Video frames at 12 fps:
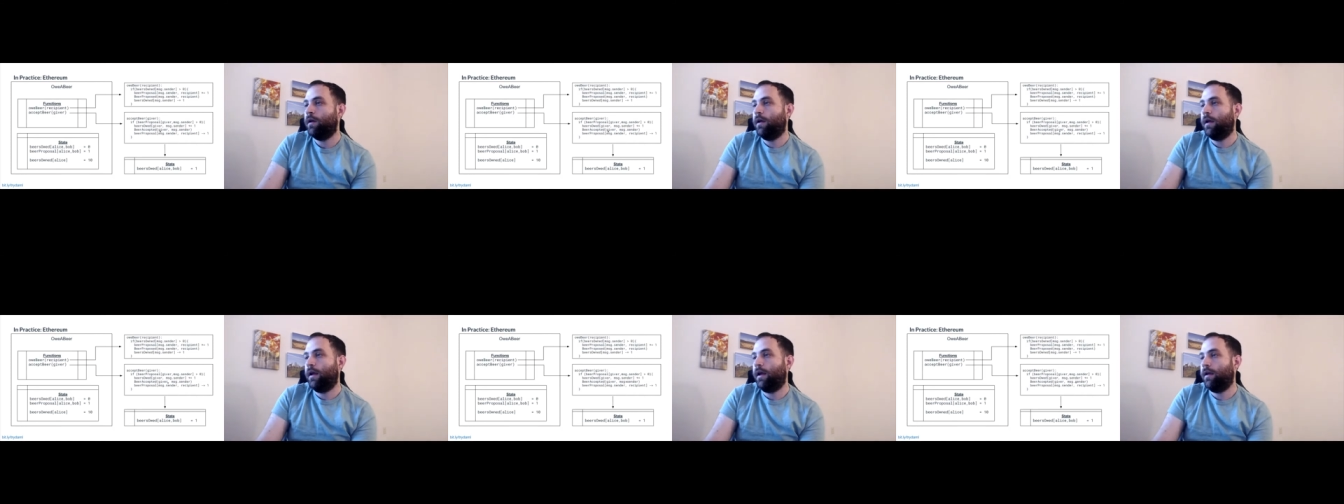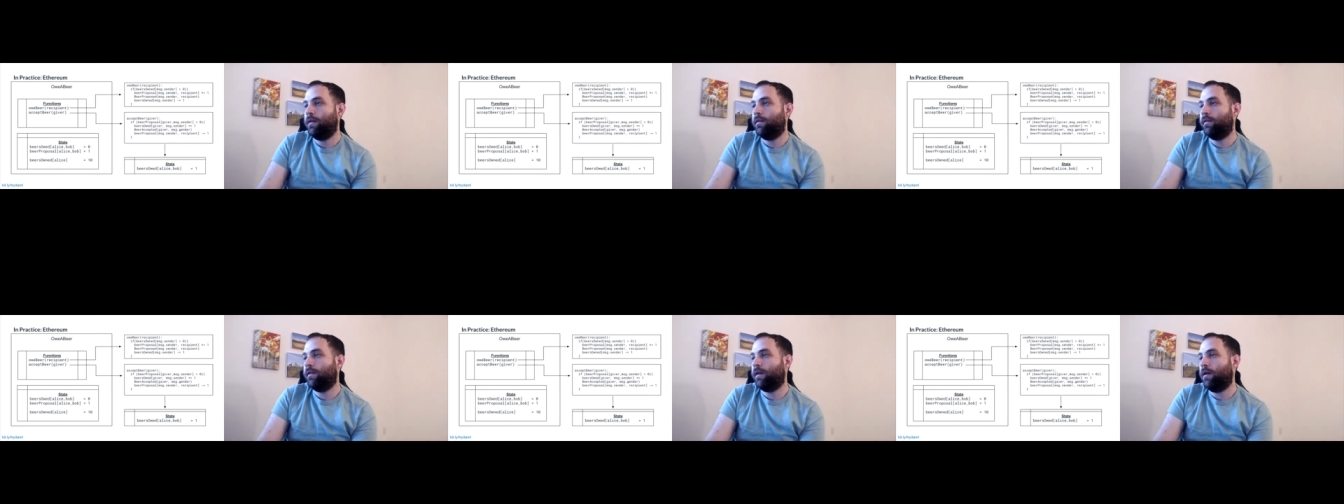
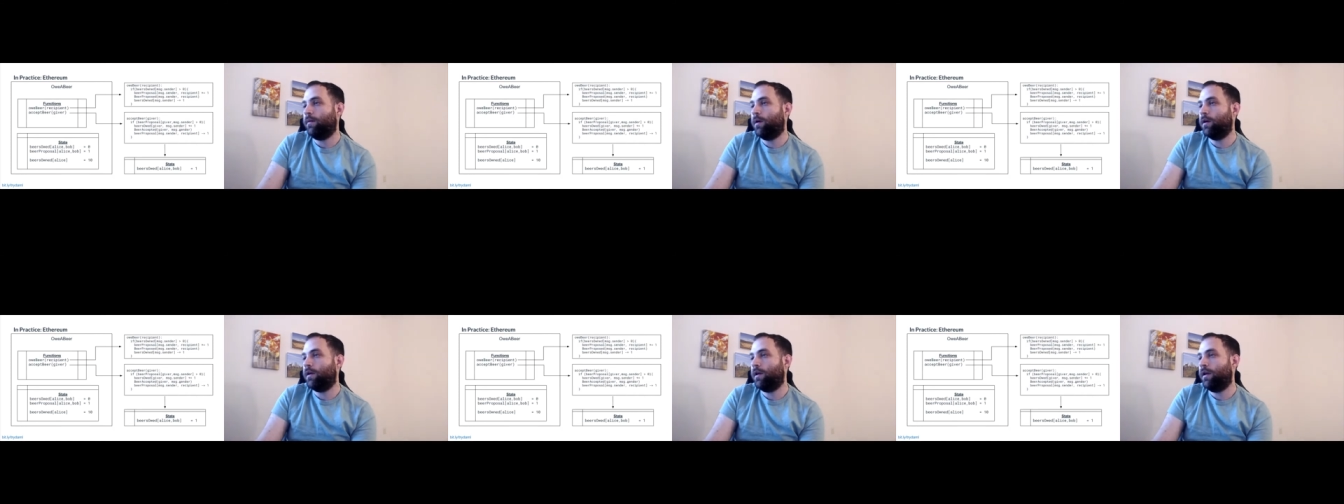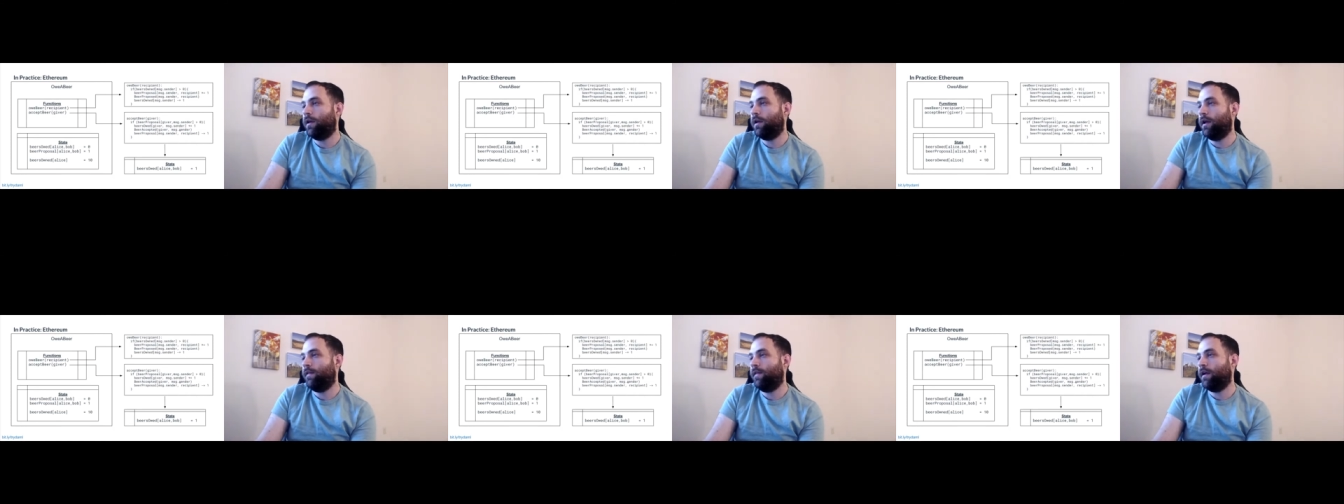and I'll mark
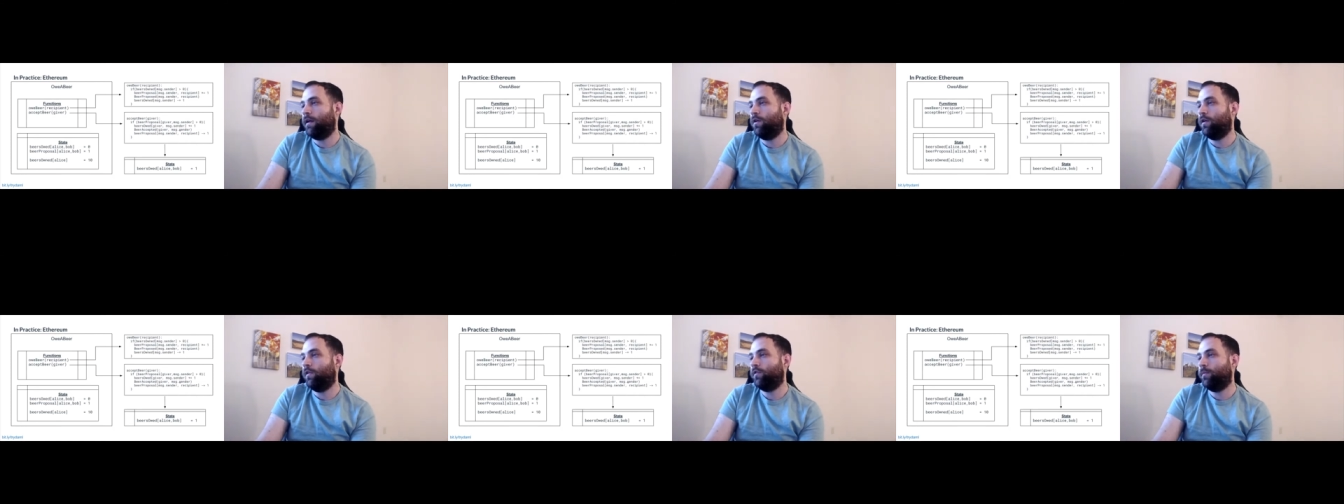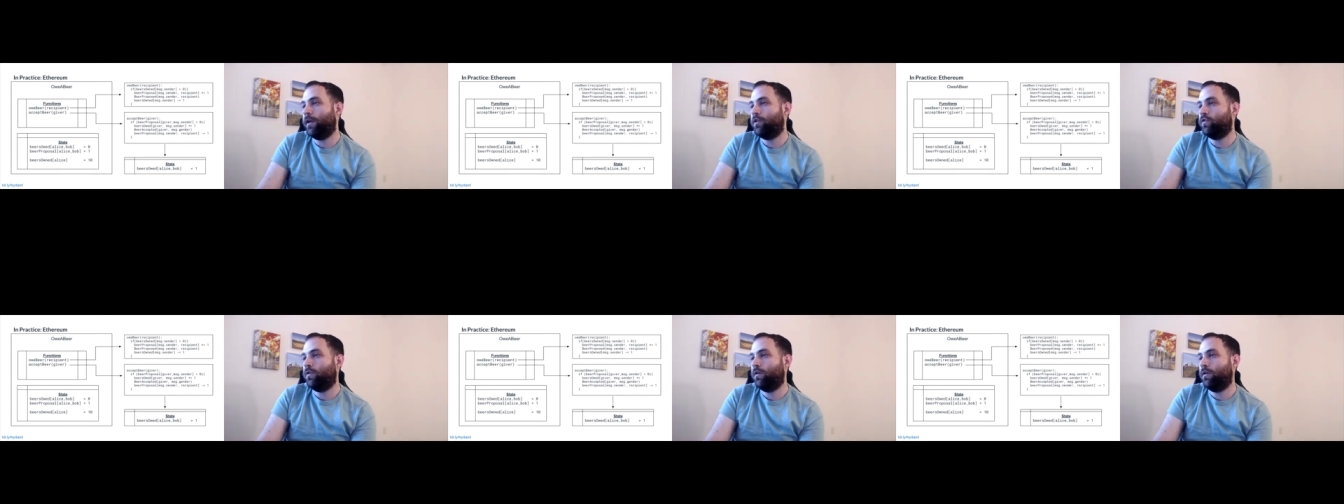it. And then I'll also make
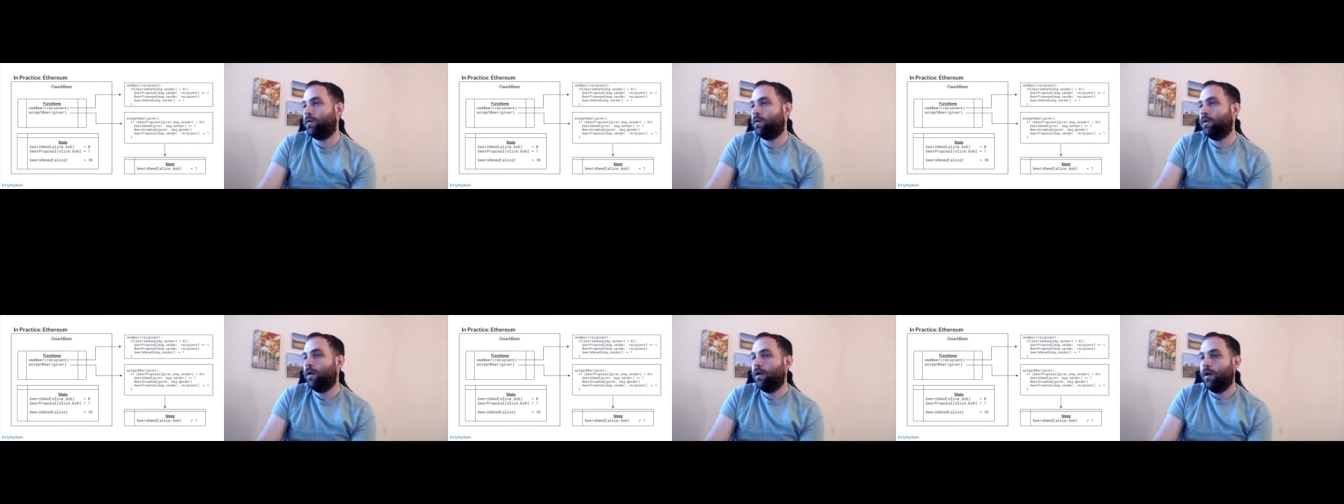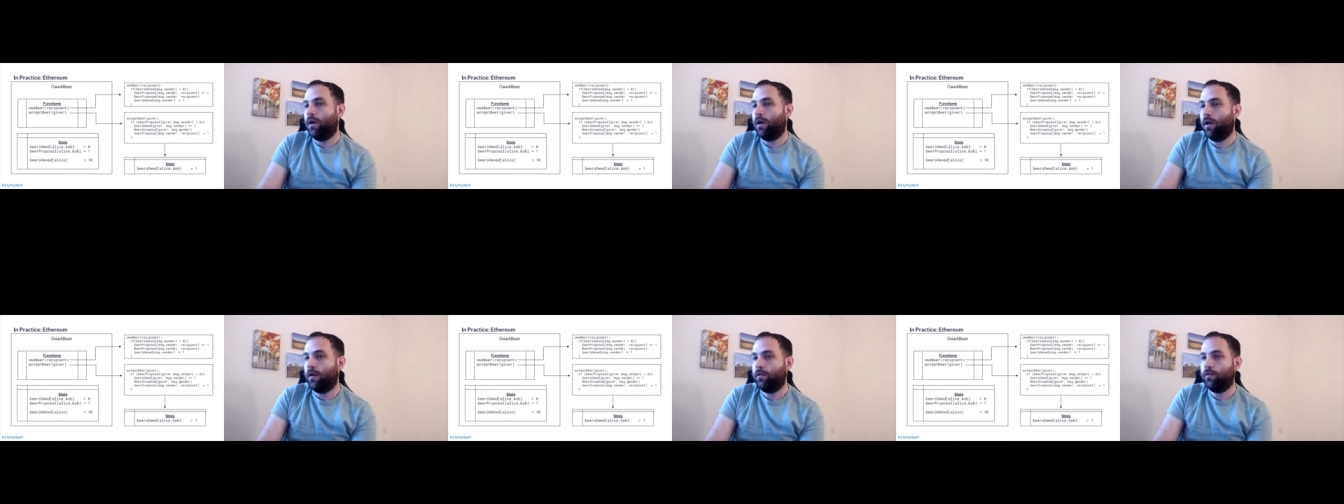sure
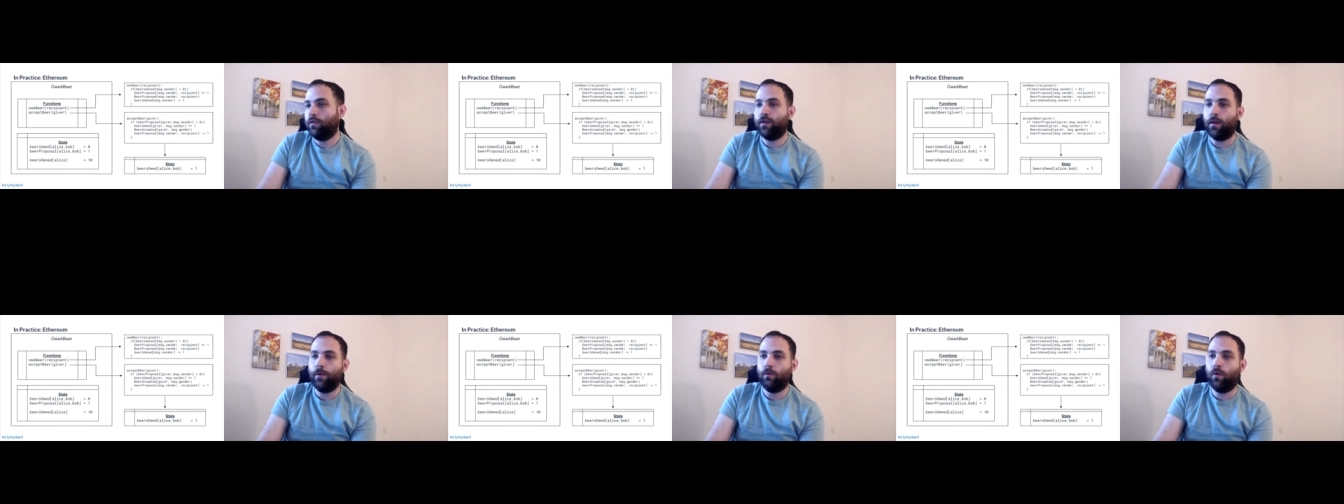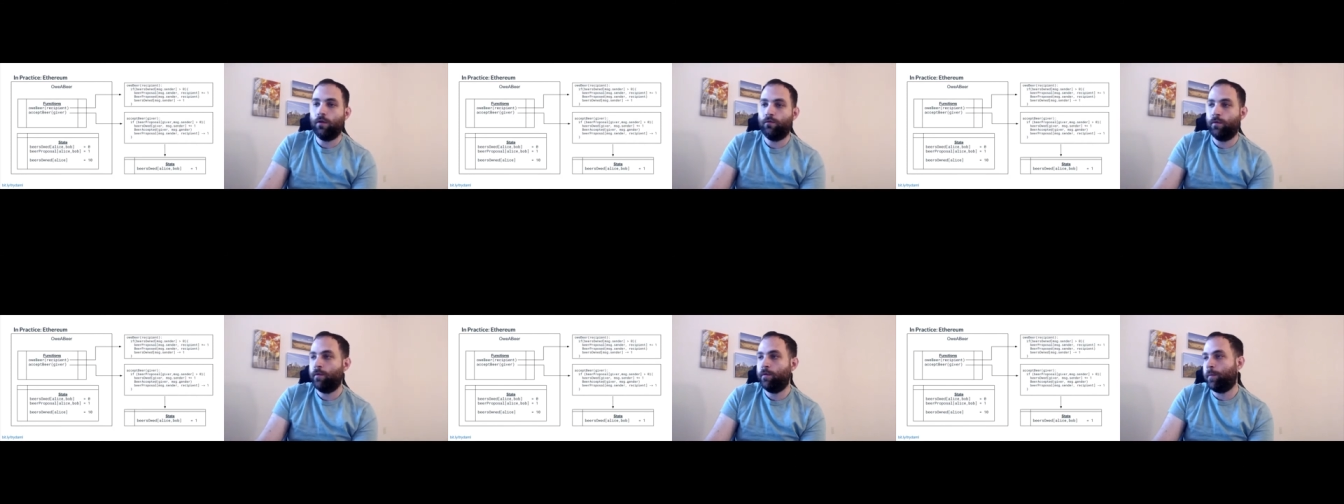uh, to debit one
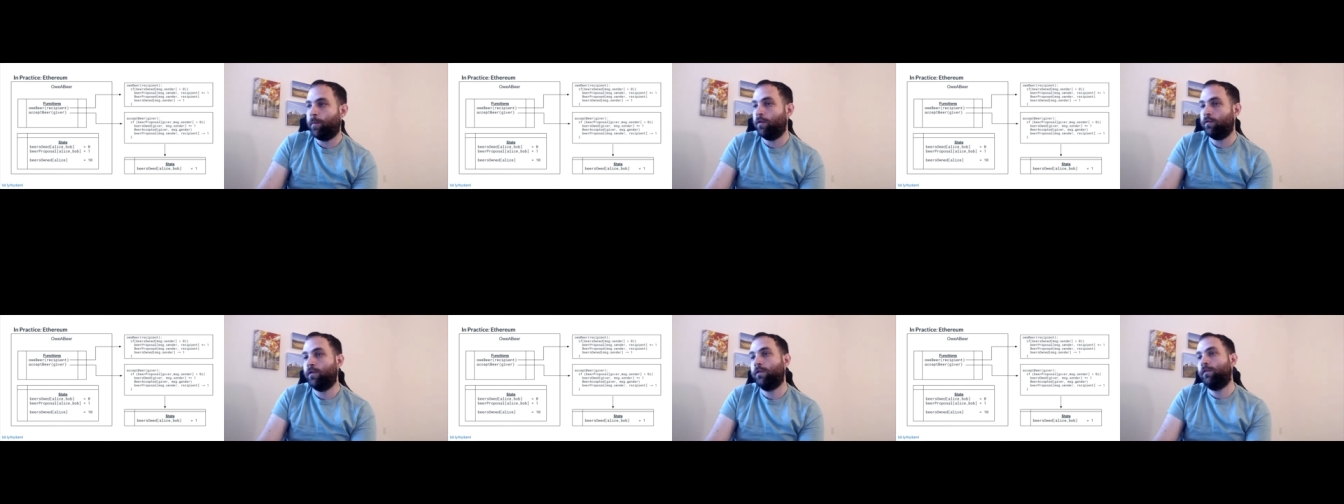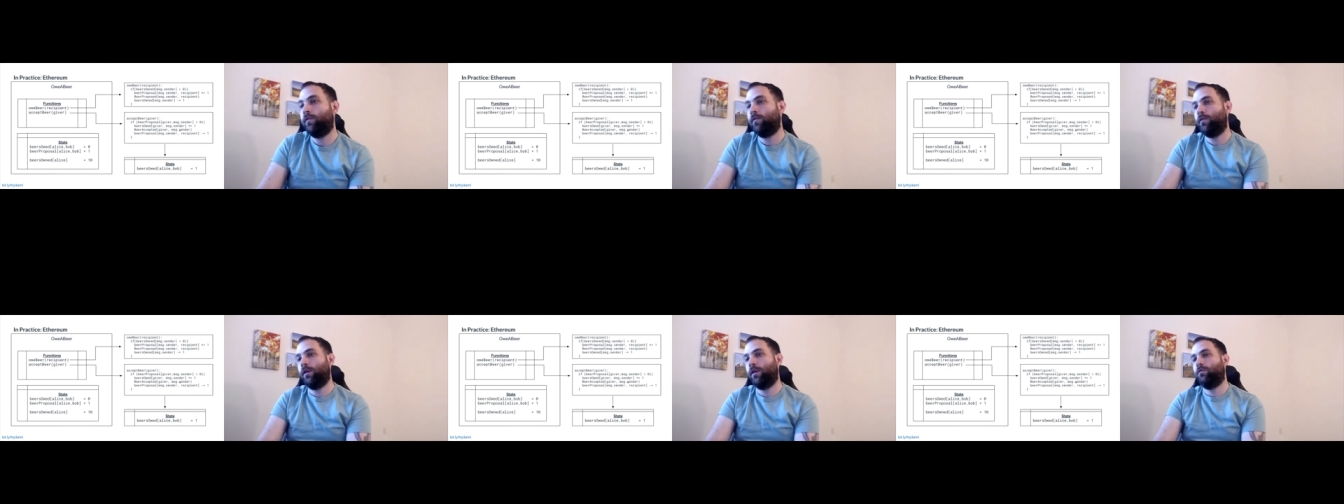from the proposal. This is a
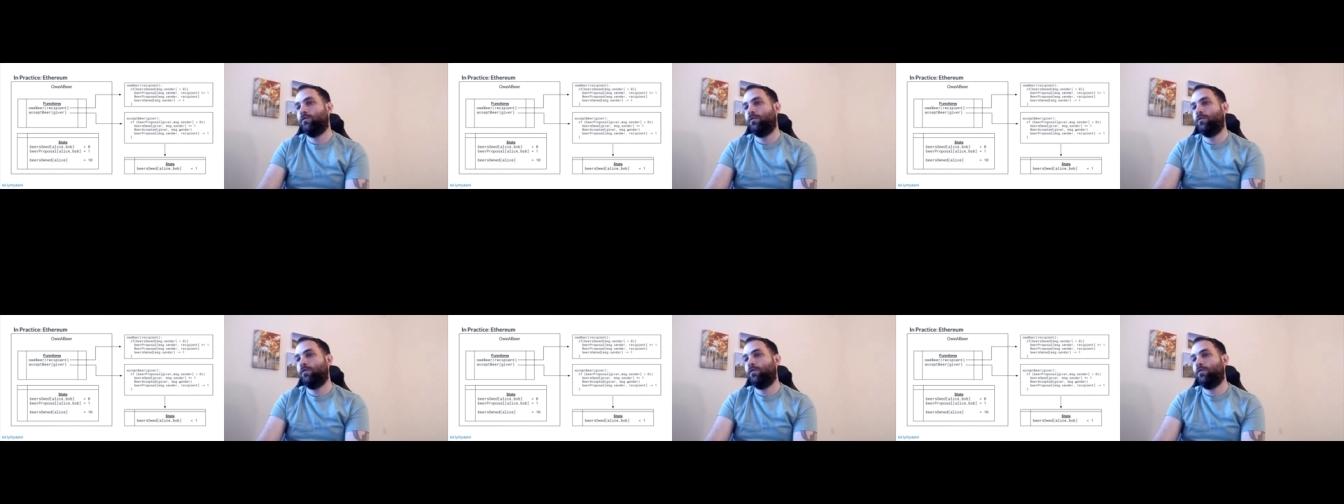really crucial line